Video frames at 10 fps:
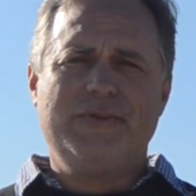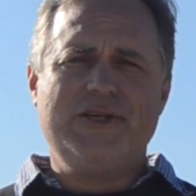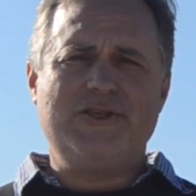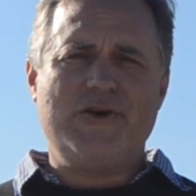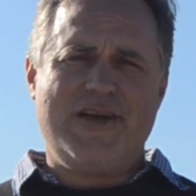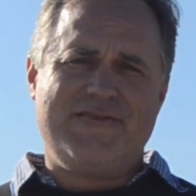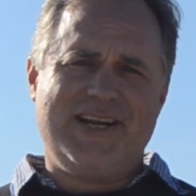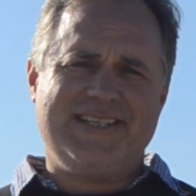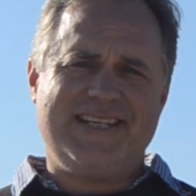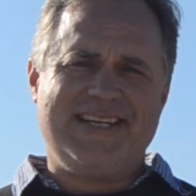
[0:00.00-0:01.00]
please don't ever
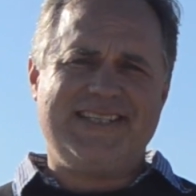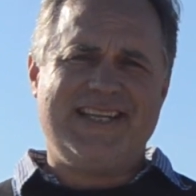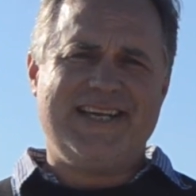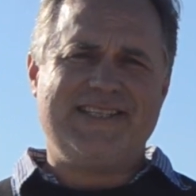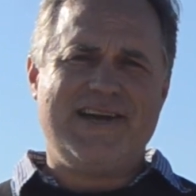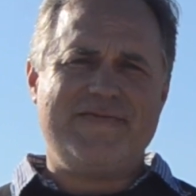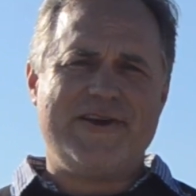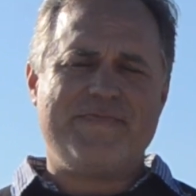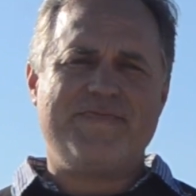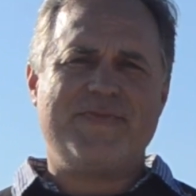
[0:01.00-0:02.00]
hesitate to send that stuff
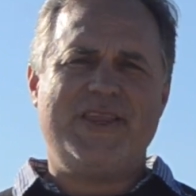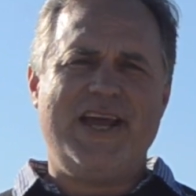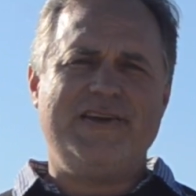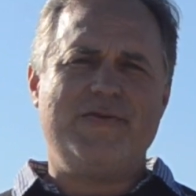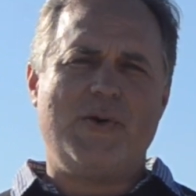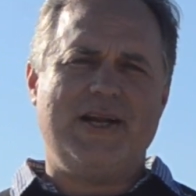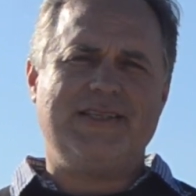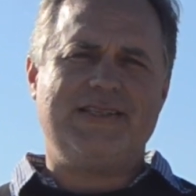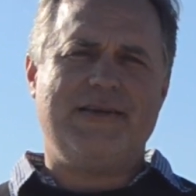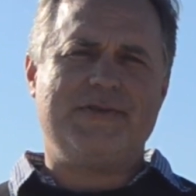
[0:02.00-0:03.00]
in. Thank you for
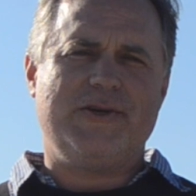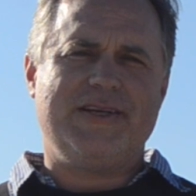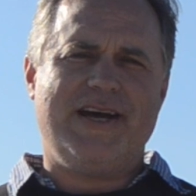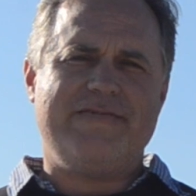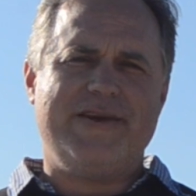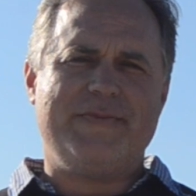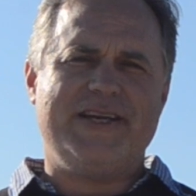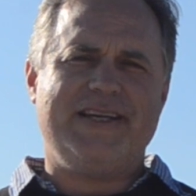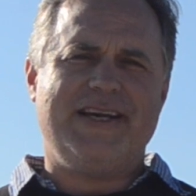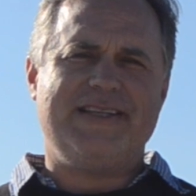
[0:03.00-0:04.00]
watching this episode of God,
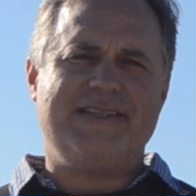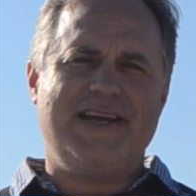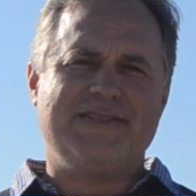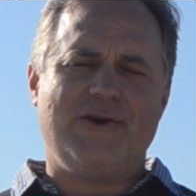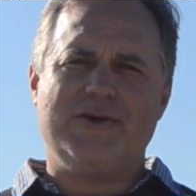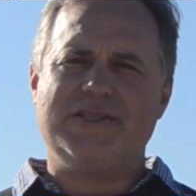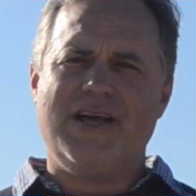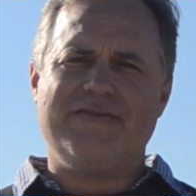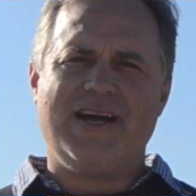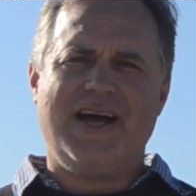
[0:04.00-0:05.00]
Family, and Guns. And as always,
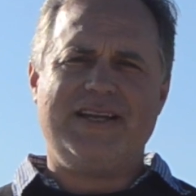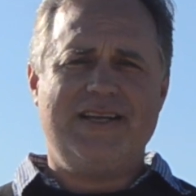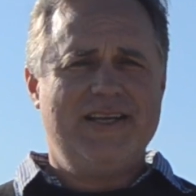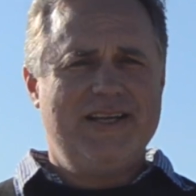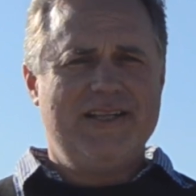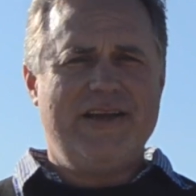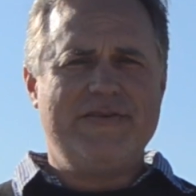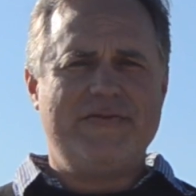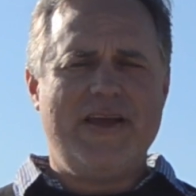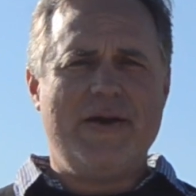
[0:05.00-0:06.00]
love God, love
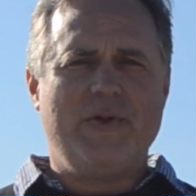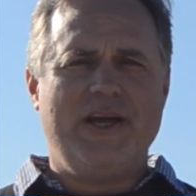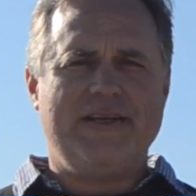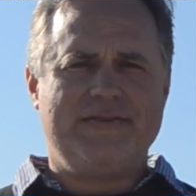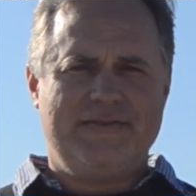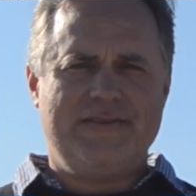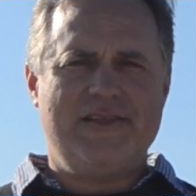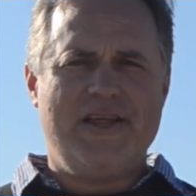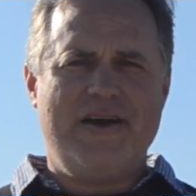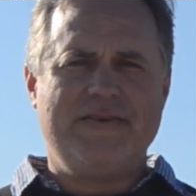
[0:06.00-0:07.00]
your family,
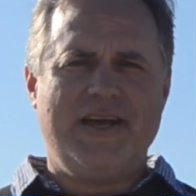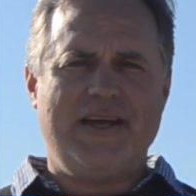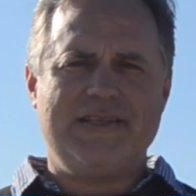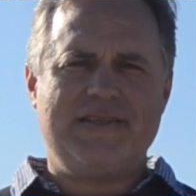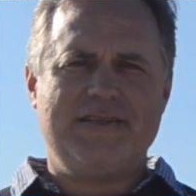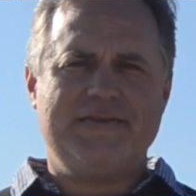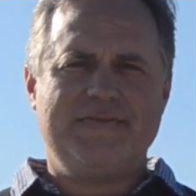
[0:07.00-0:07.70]
and love guns.